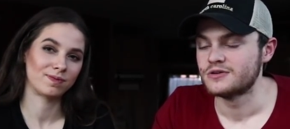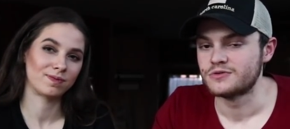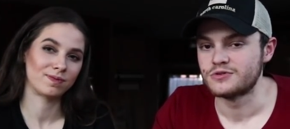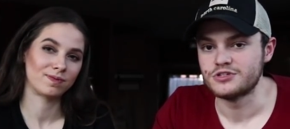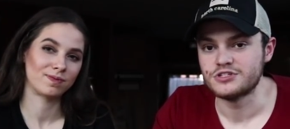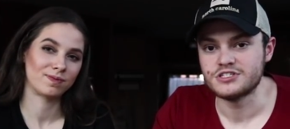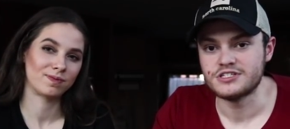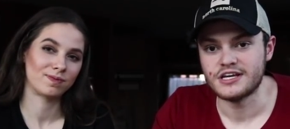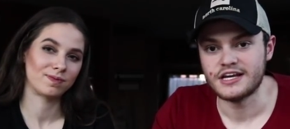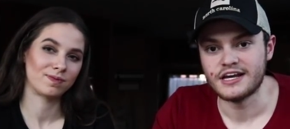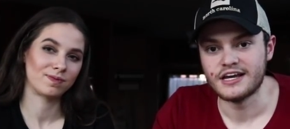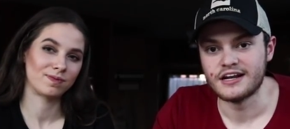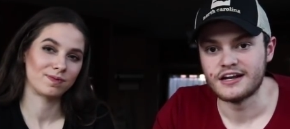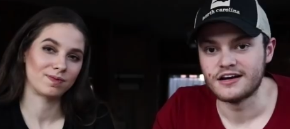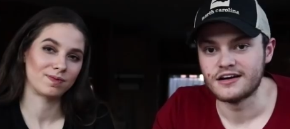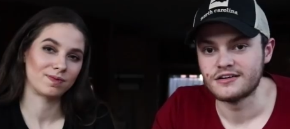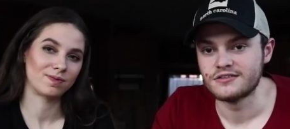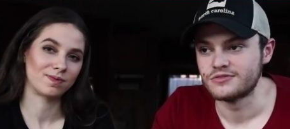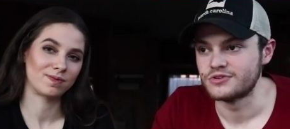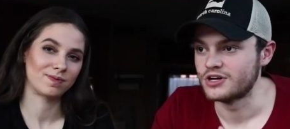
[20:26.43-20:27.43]
Speaker 1: We're just hanging
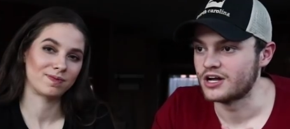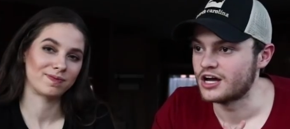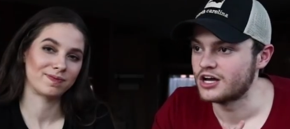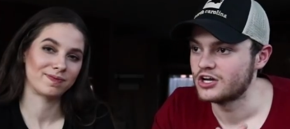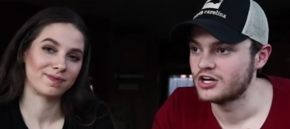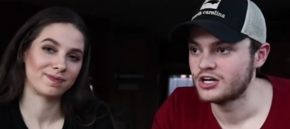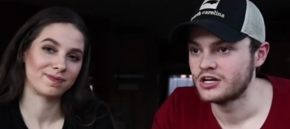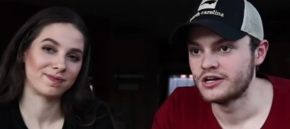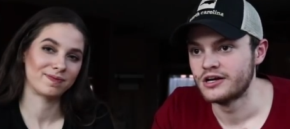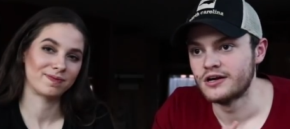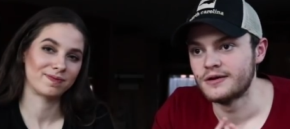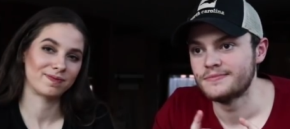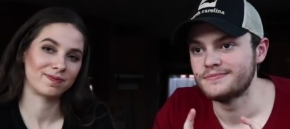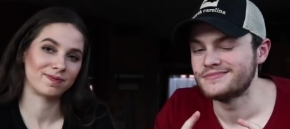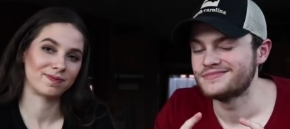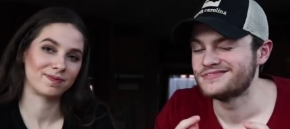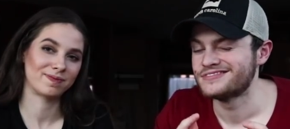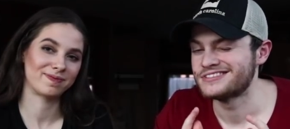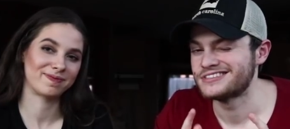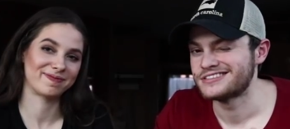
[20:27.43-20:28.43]
out. We're not hooking
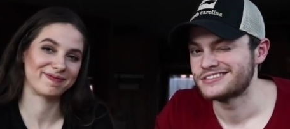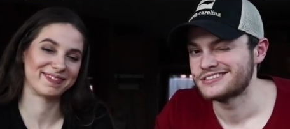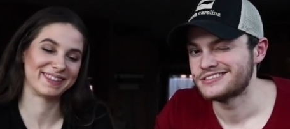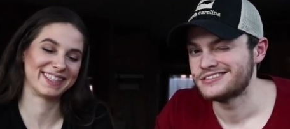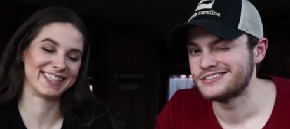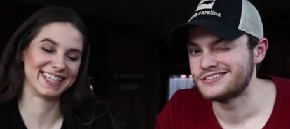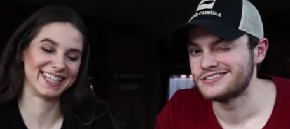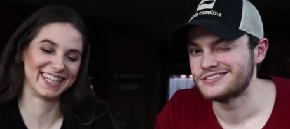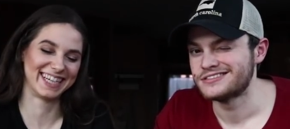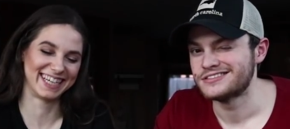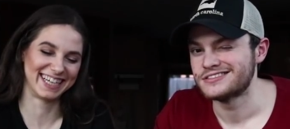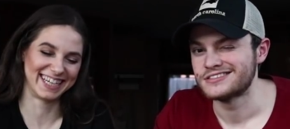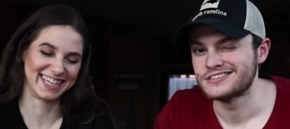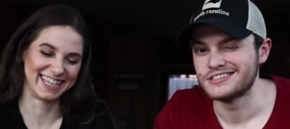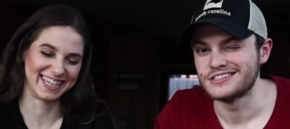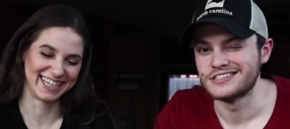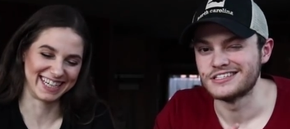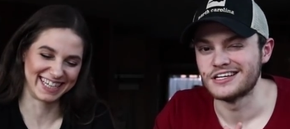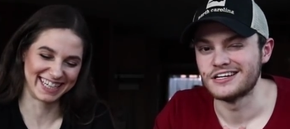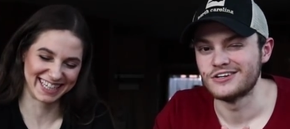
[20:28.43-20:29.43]
up
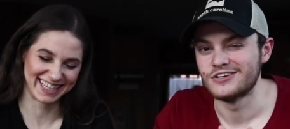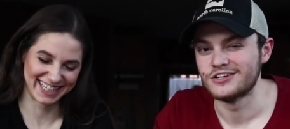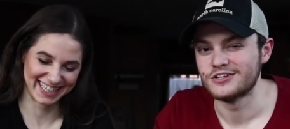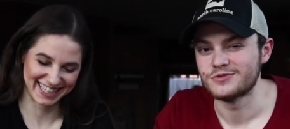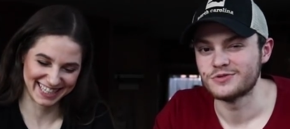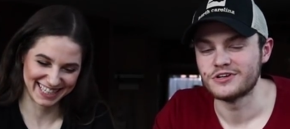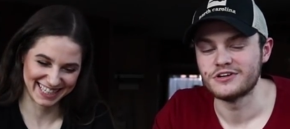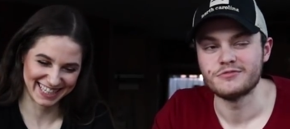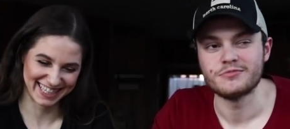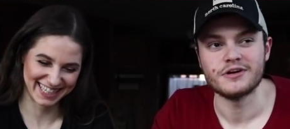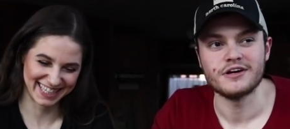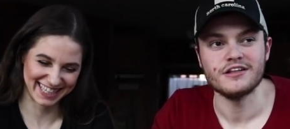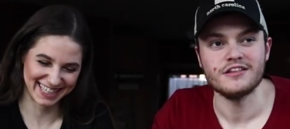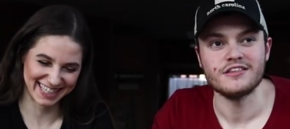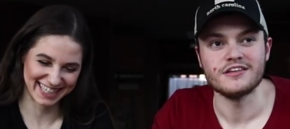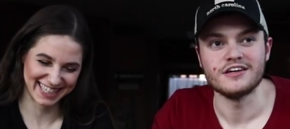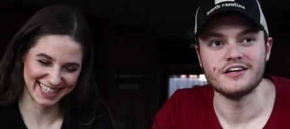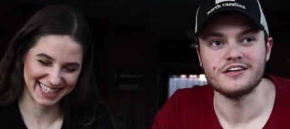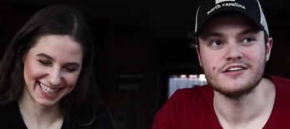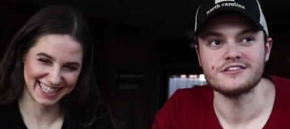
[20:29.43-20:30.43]
because I know that's what everybody
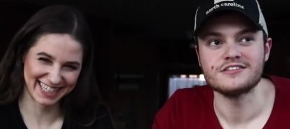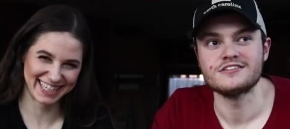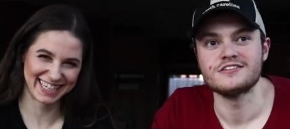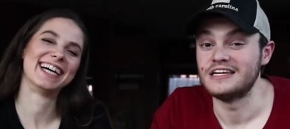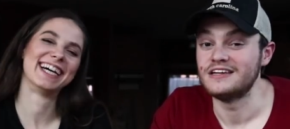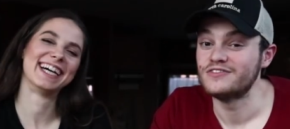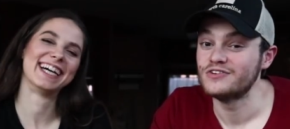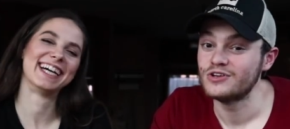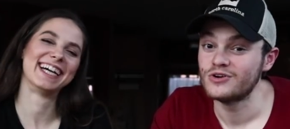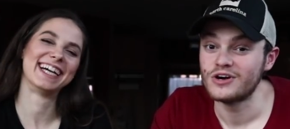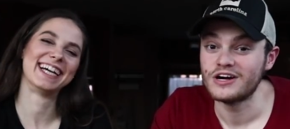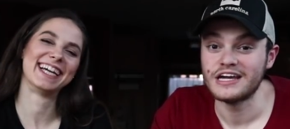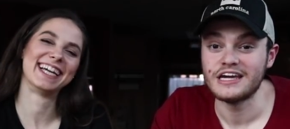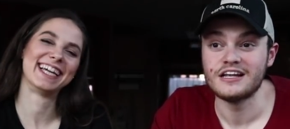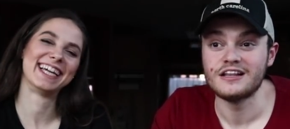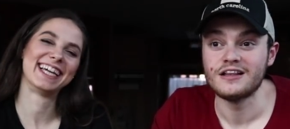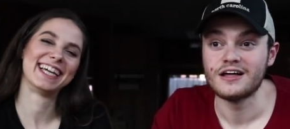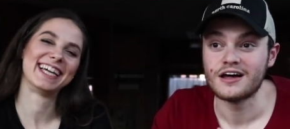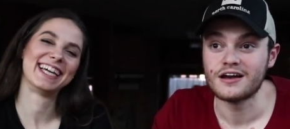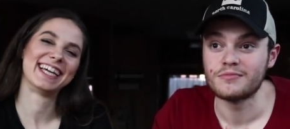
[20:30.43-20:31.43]
thinks. Even though I
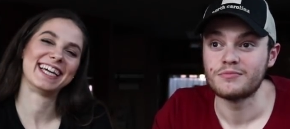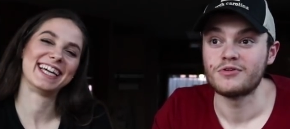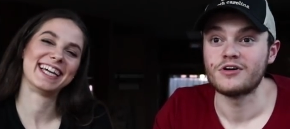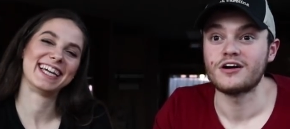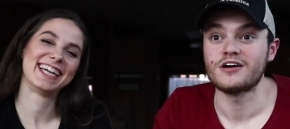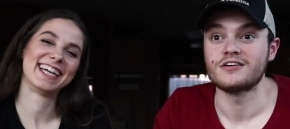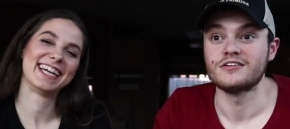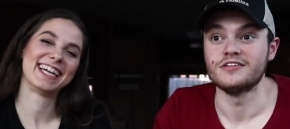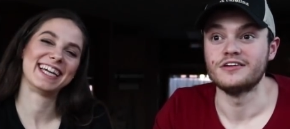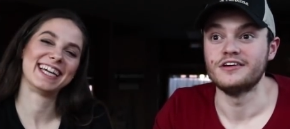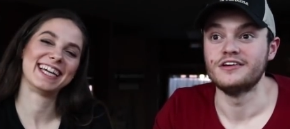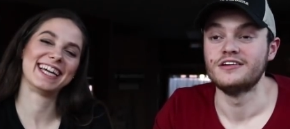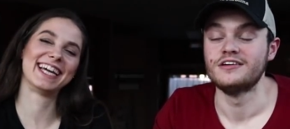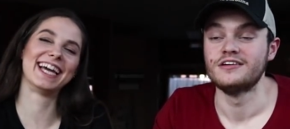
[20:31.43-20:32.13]
eat a lot of broccoli,